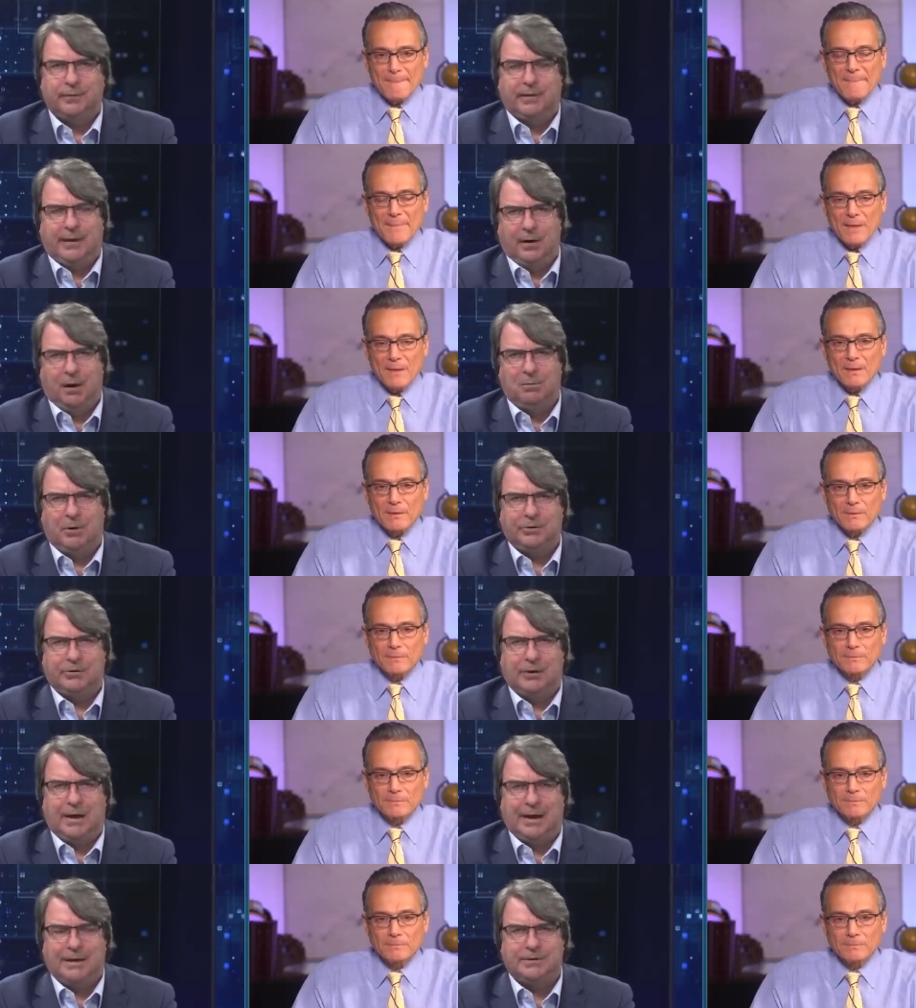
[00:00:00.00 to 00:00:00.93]
Speaker 1: it
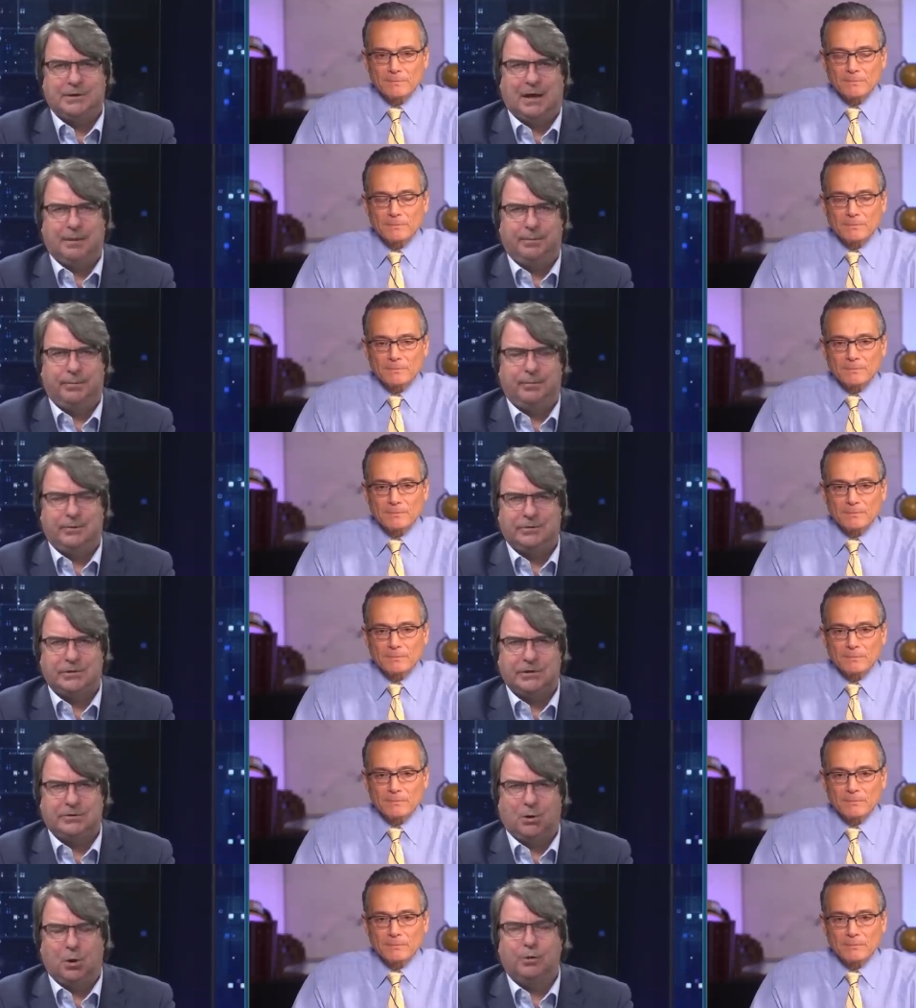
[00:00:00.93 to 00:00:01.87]
almost lines up. It's
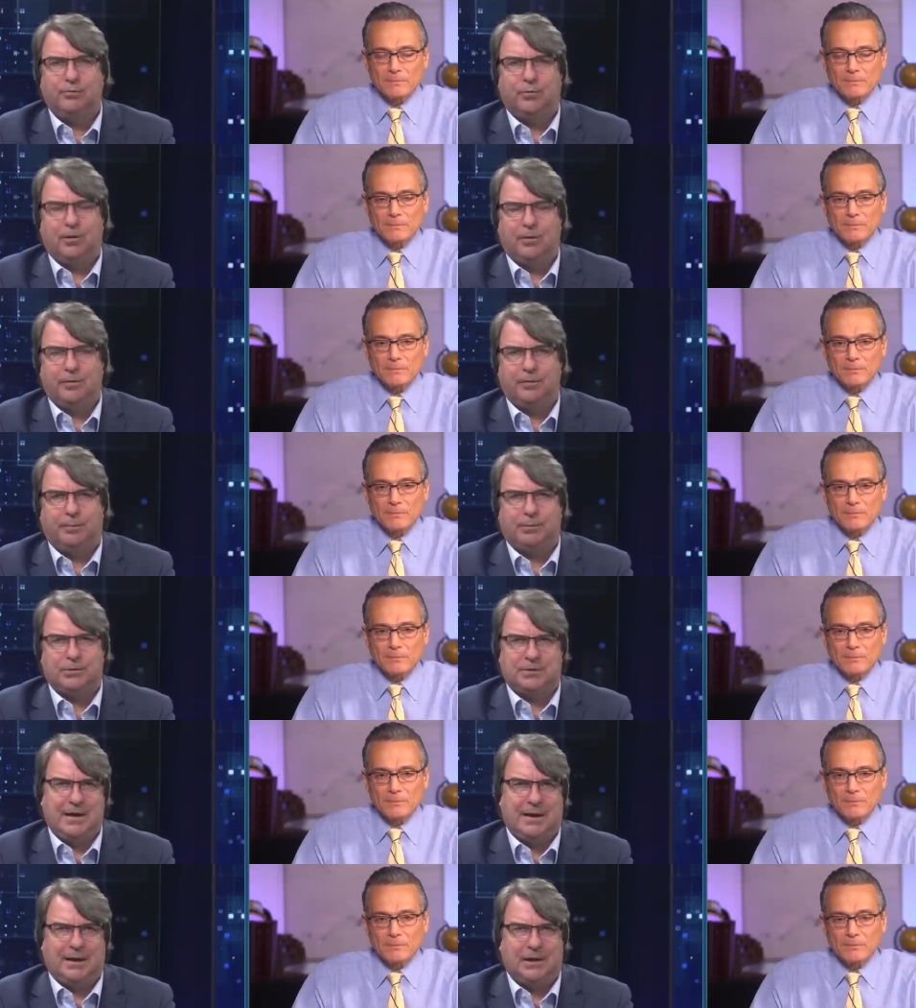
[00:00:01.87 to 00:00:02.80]
just over the
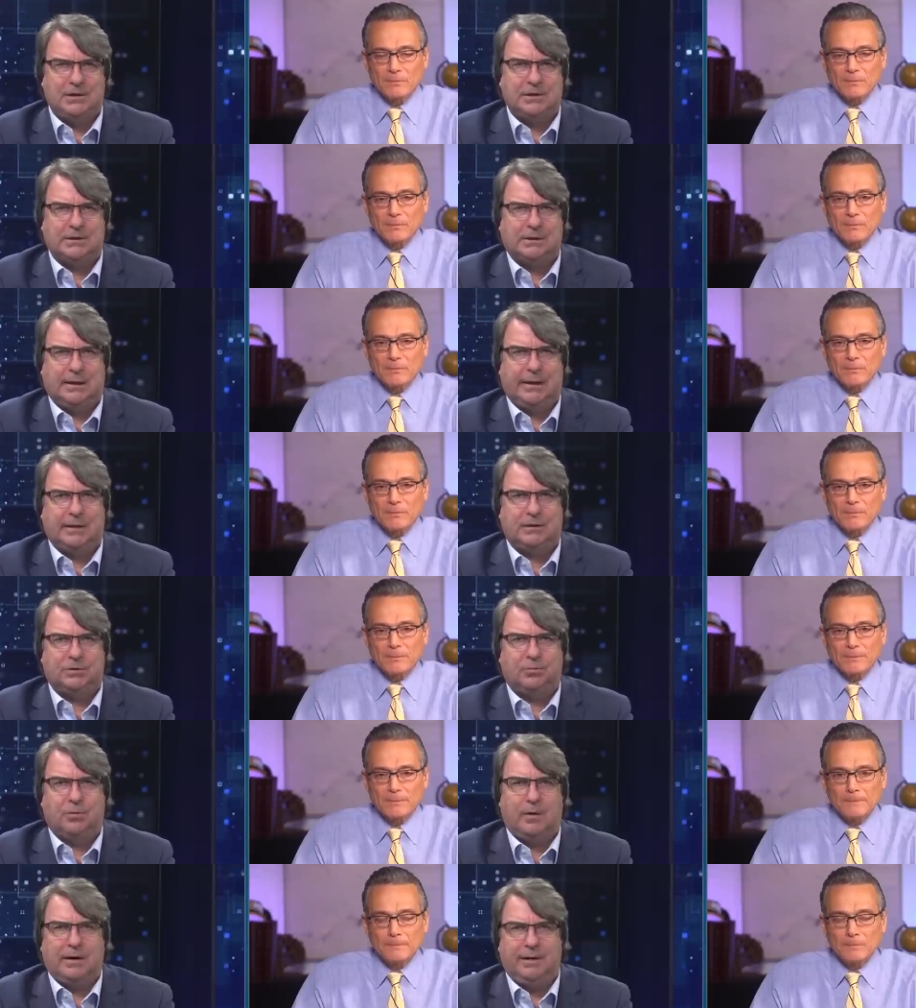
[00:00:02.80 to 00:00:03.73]
percentage. It's like
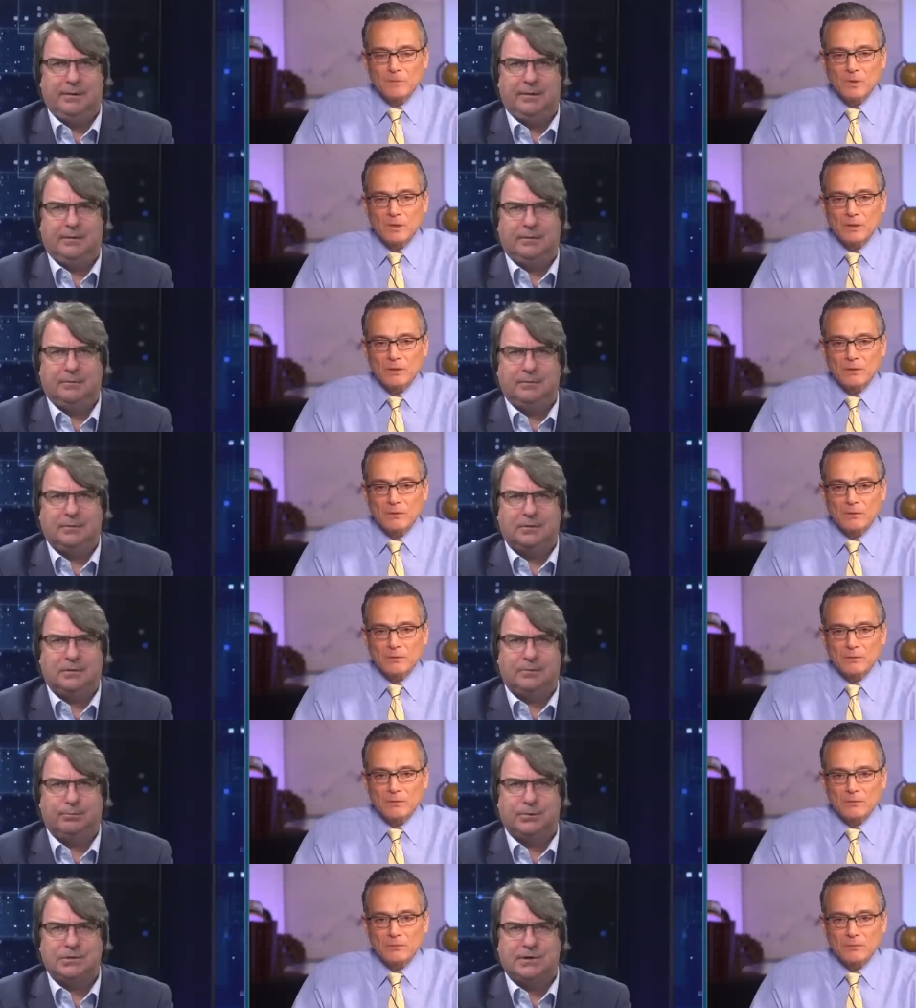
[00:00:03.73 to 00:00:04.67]
twenty
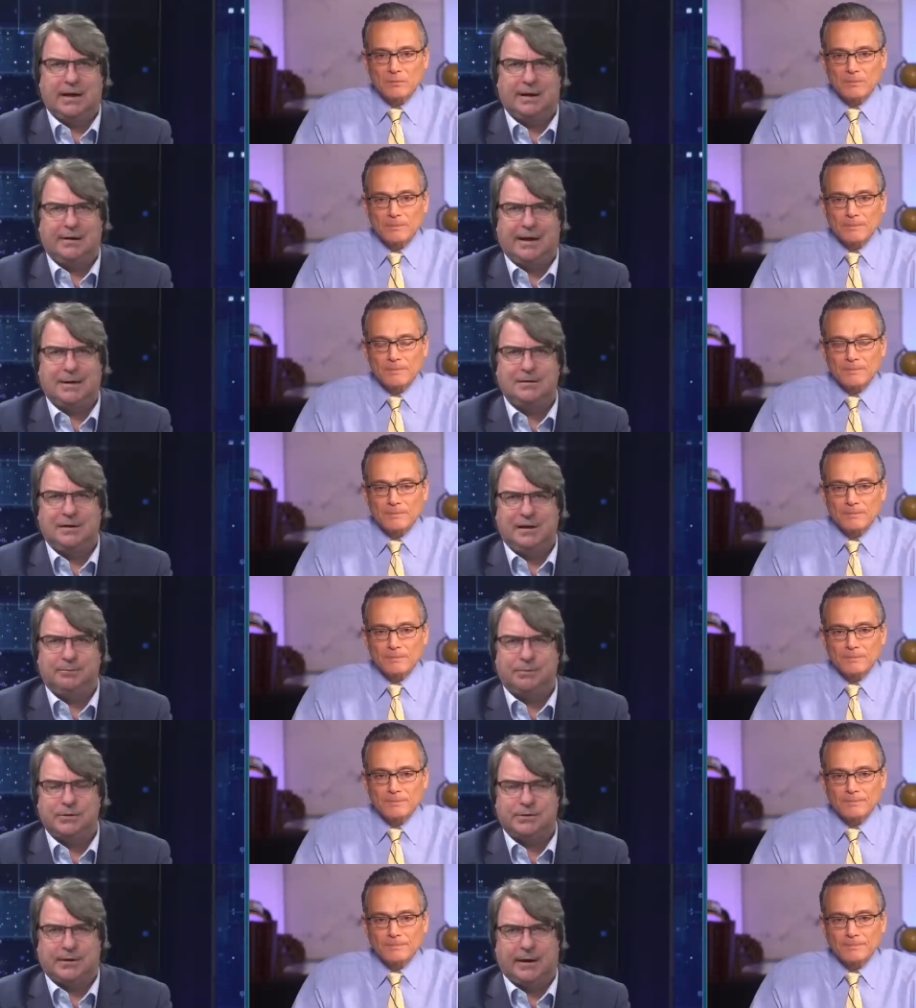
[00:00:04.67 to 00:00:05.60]
Percent,
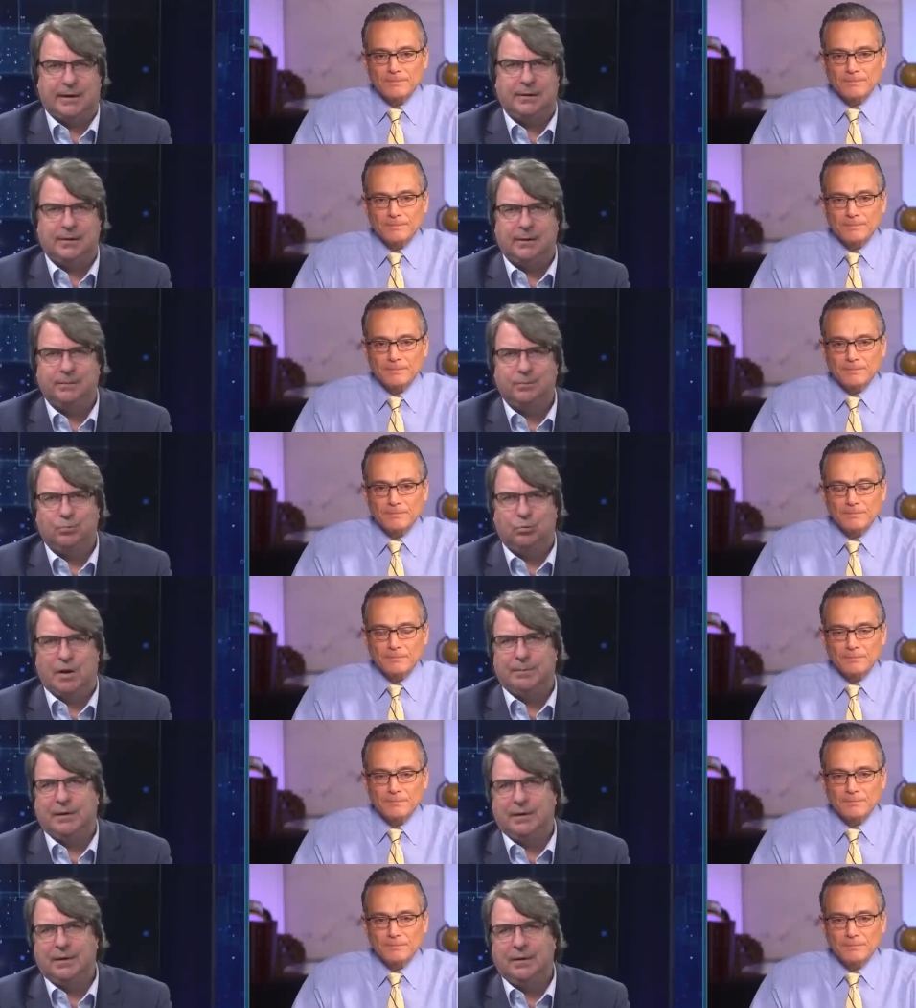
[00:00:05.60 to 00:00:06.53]
19%
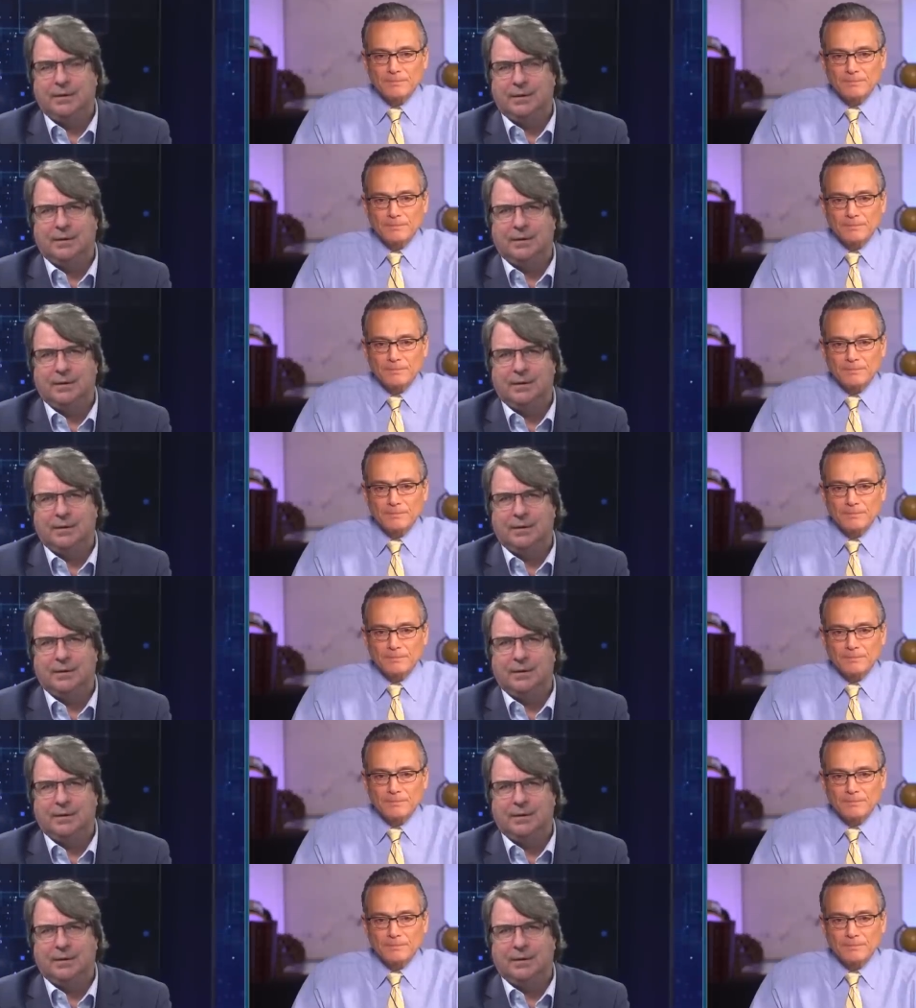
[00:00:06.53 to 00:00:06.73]
women.